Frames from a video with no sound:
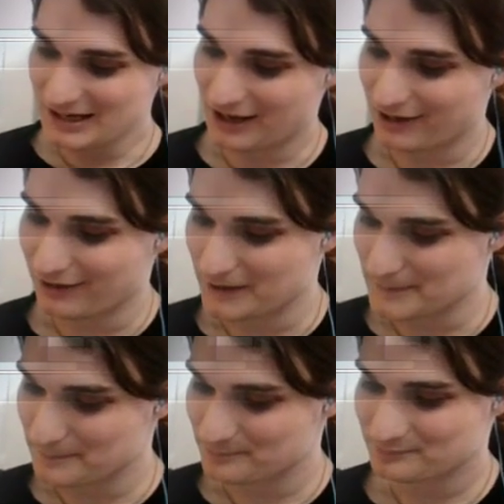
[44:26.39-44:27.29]

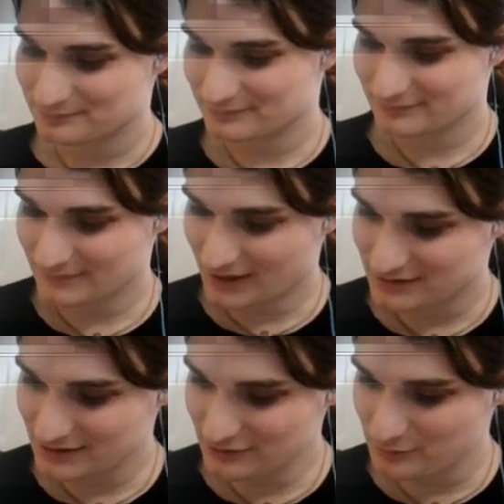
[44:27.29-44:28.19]
Um, I
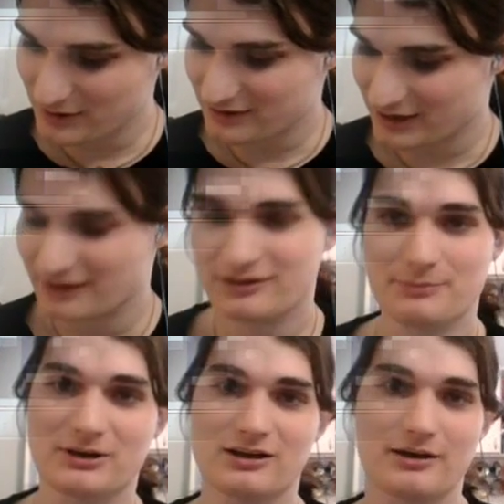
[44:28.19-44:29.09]
think the way that I ended up
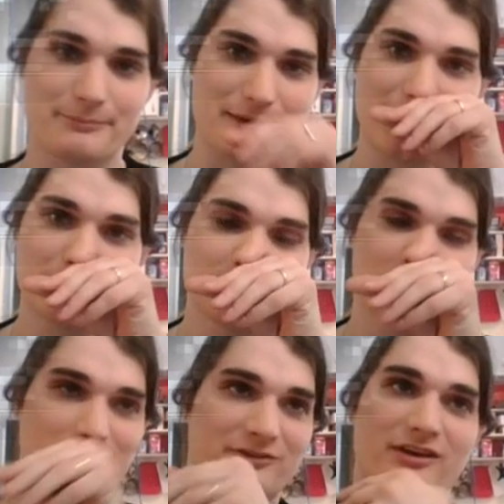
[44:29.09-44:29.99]
in Commander
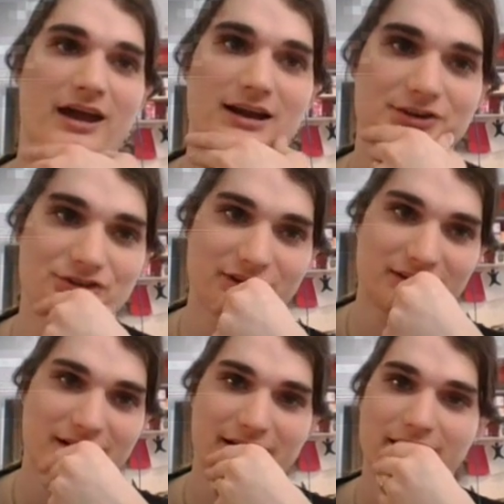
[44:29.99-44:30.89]
was actually
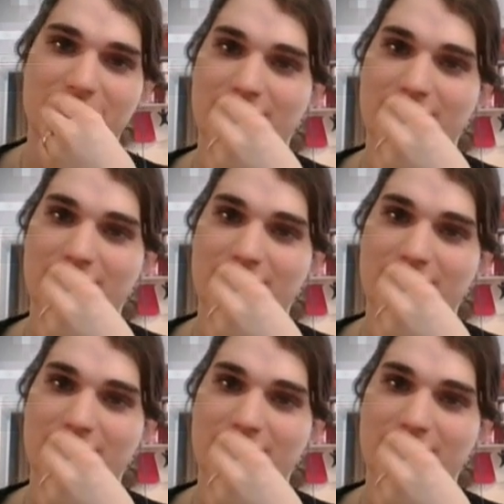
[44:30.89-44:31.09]
like